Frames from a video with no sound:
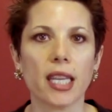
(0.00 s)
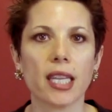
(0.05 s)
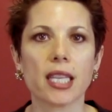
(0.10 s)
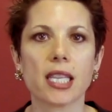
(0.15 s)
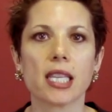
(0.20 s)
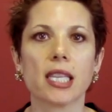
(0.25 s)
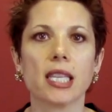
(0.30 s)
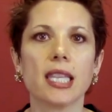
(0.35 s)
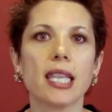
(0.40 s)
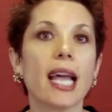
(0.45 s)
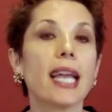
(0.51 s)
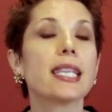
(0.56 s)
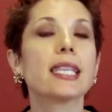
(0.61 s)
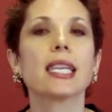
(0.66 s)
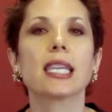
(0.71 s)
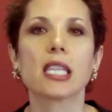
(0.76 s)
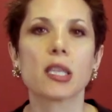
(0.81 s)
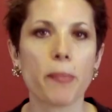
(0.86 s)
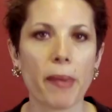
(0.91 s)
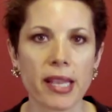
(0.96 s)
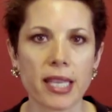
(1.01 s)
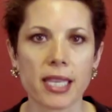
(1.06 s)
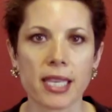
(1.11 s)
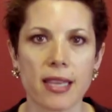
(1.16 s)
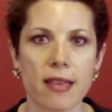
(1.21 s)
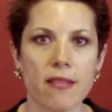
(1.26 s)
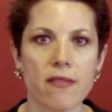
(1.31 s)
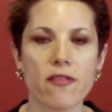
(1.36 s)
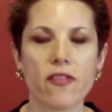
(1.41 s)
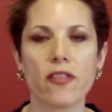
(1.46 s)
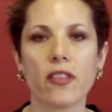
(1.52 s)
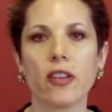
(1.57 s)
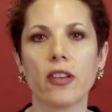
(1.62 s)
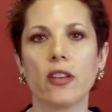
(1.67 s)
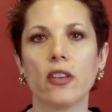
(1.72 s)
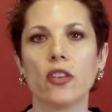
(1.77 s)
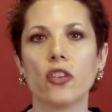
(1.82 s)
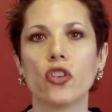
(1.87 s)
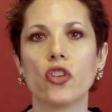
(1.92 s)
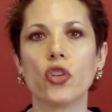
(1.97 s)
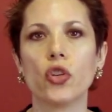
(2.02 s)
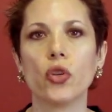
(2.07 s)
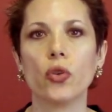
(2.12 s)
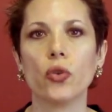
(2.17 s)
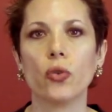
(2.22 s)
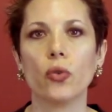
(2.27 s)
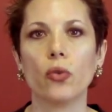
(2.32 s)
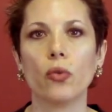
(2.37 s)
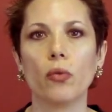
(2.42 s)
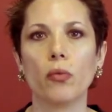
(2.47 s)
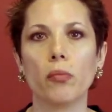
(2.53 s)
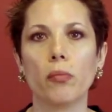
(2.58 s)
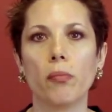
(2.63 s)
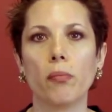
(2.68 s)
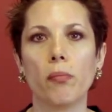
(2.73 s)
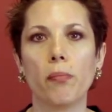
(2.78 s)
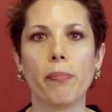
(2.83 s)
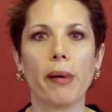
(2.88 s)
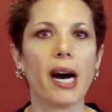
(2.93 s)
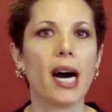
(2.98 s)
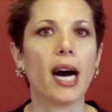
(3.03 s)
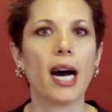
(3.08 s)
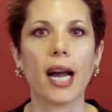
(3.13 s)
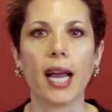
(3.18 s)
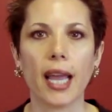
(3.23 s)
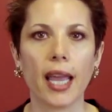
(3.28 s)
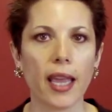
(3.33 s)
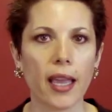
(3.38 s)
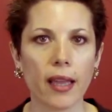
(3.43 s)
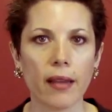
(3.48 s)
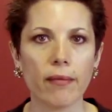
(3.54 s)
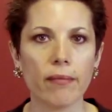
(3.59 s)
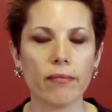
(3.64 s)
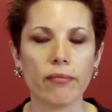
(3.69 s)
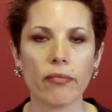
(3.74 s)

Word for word: It's less expensive to buy,